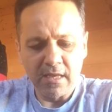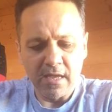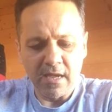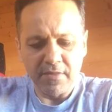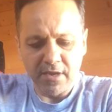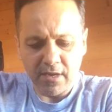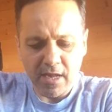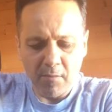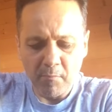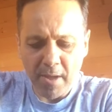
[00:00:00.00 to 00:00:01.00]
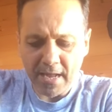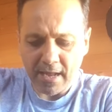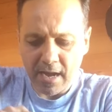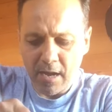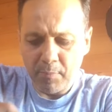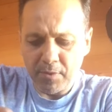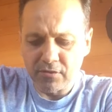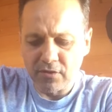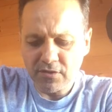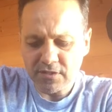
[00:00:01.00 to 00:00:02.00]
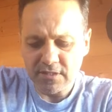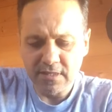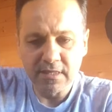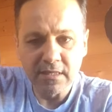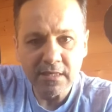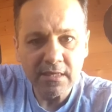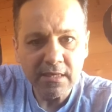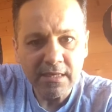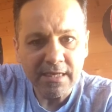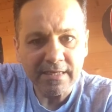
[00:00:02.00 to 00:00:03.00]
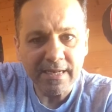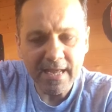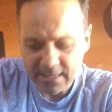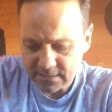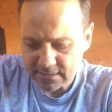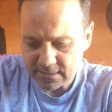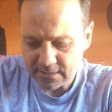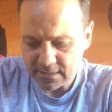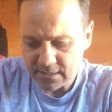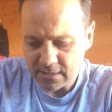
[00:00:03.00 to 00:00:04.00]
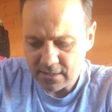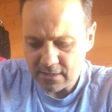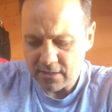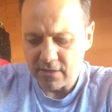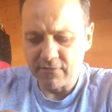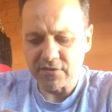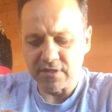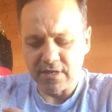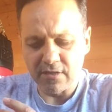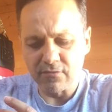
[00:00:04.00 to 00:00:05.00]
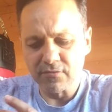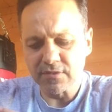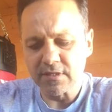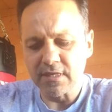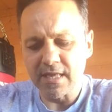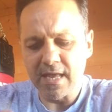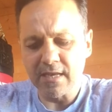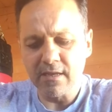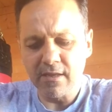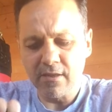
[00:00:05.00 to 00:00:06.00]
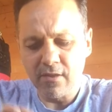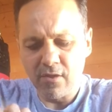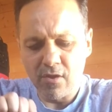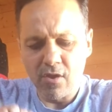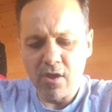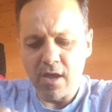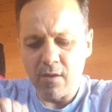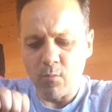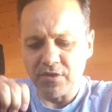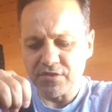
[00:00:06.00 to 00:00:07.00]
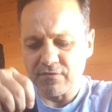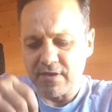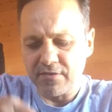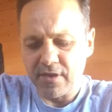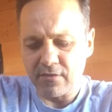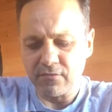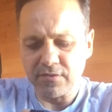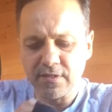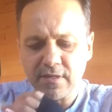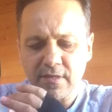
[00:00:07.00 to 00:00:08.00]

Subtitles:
And then I can come back up across in an X, over to the knuckles again, and once around the knuckles.